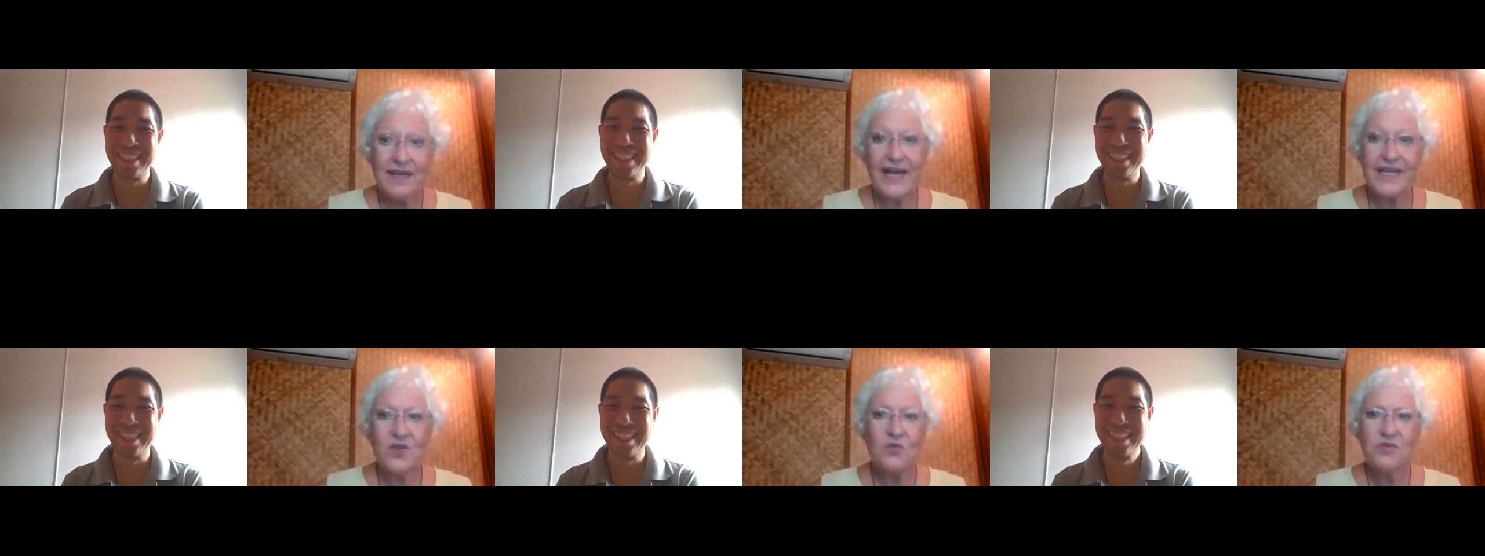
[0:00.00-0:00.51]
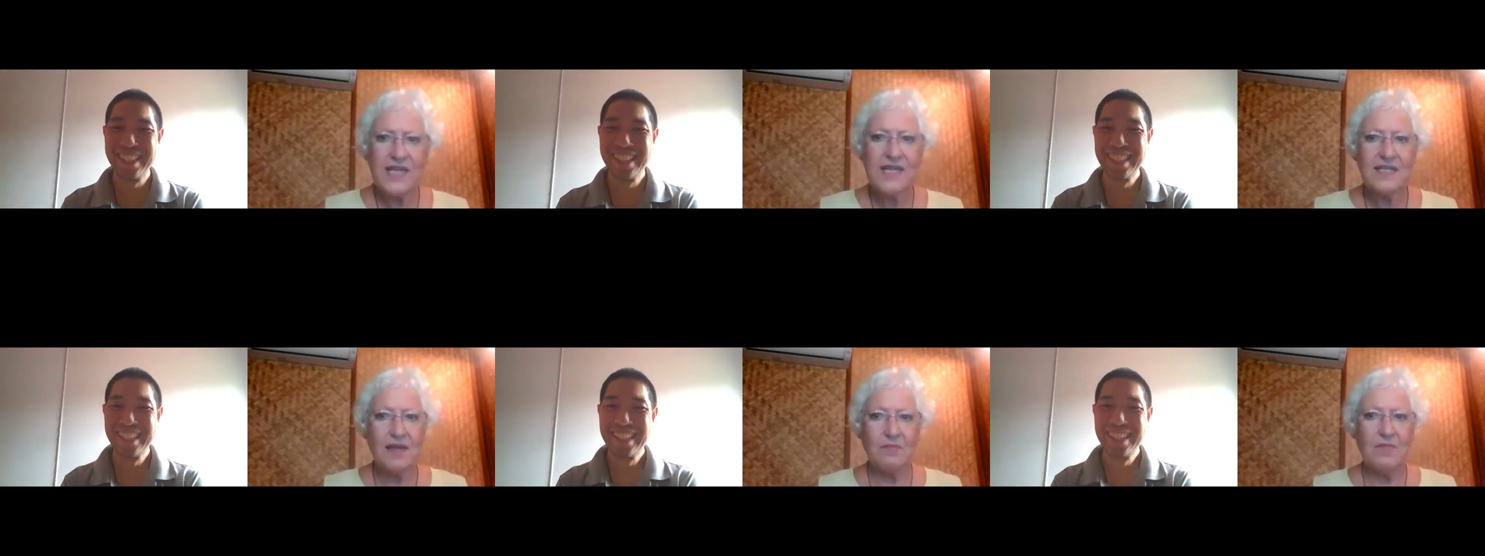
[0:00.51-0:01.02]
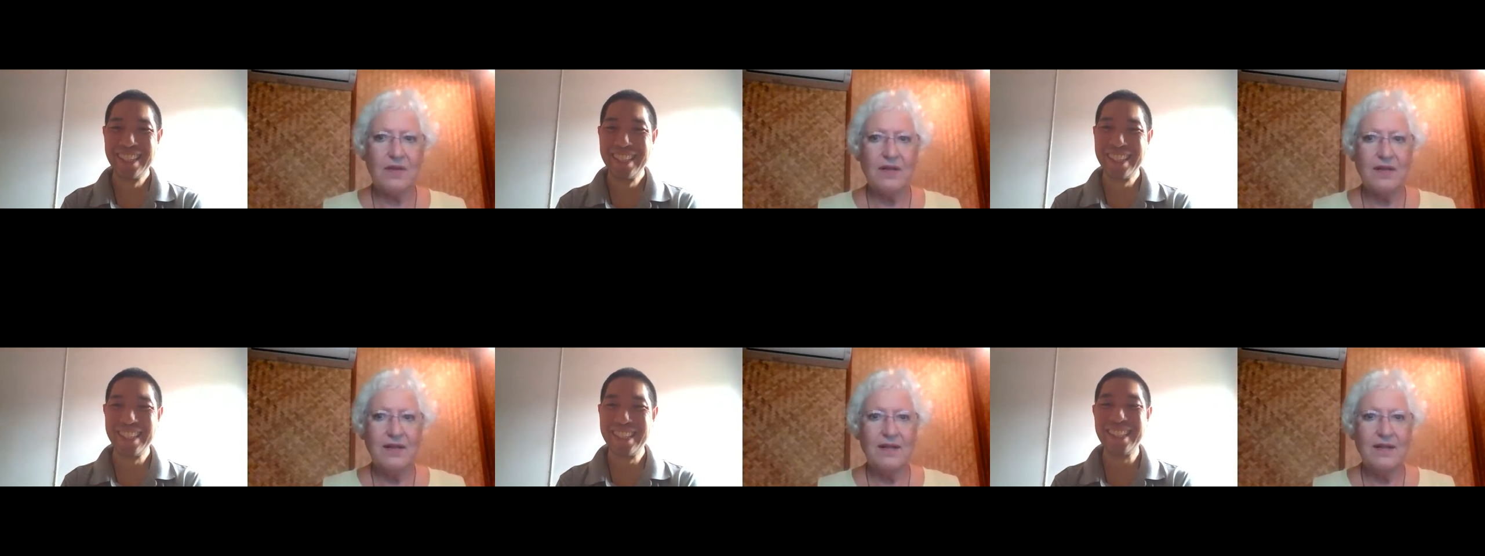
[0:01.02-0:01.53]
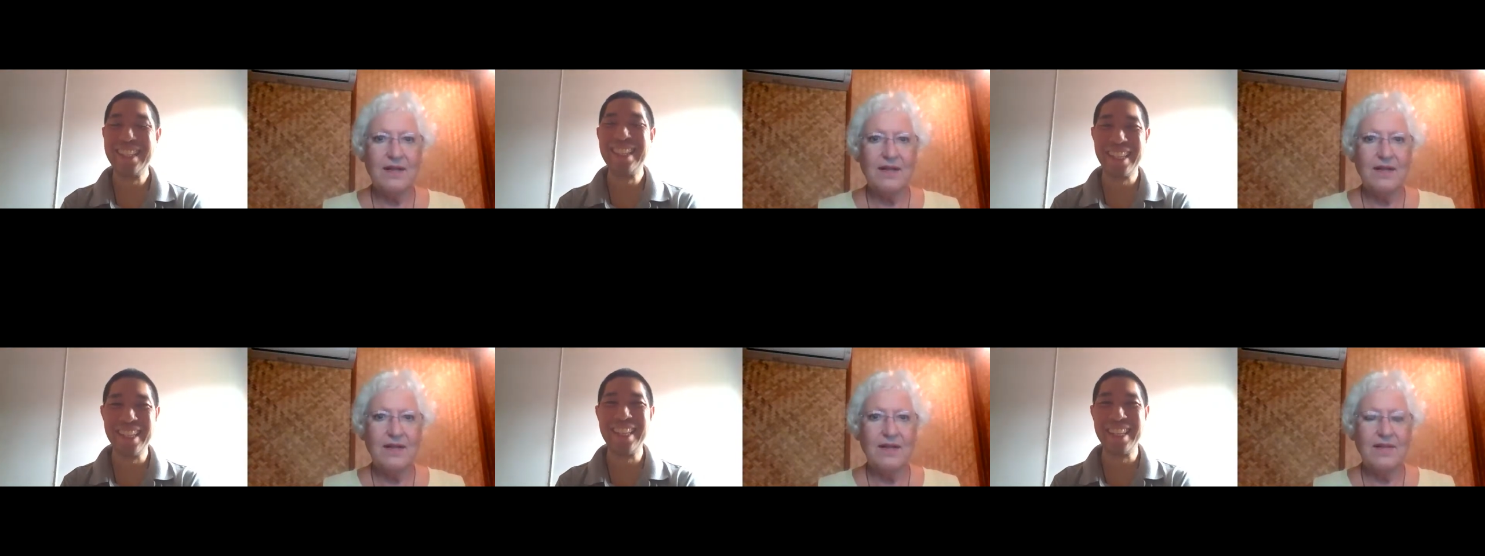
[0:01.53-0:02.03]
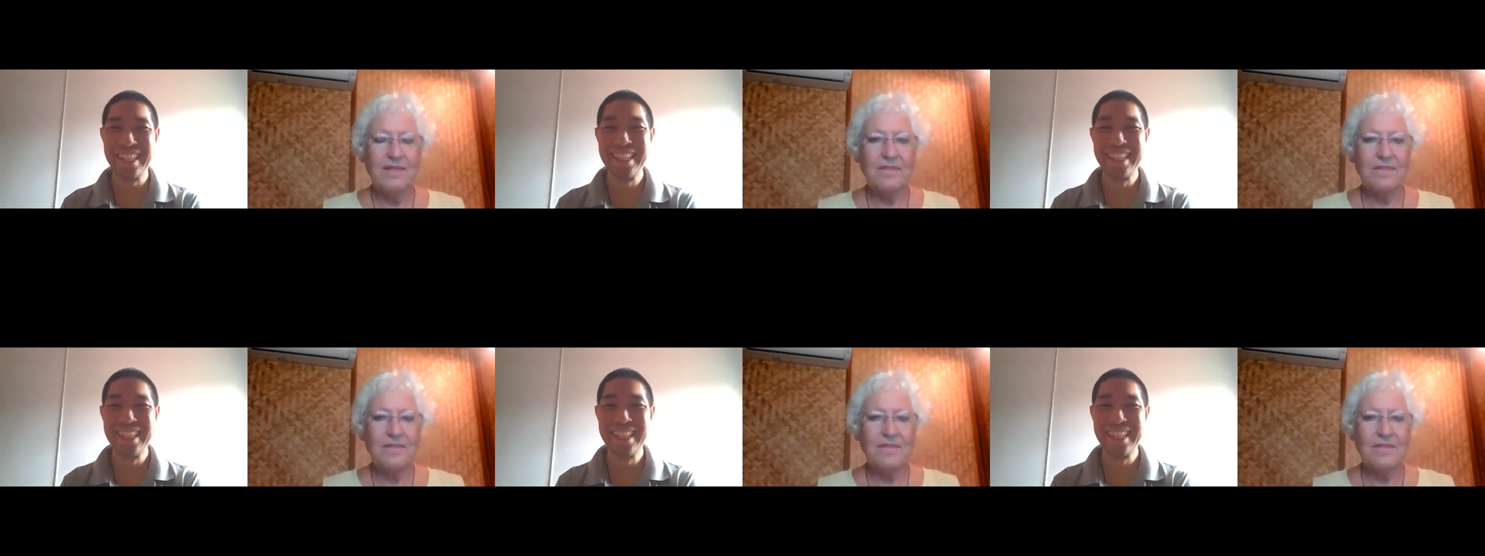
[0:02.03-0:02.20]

Speaker 1: don't need them uh-huh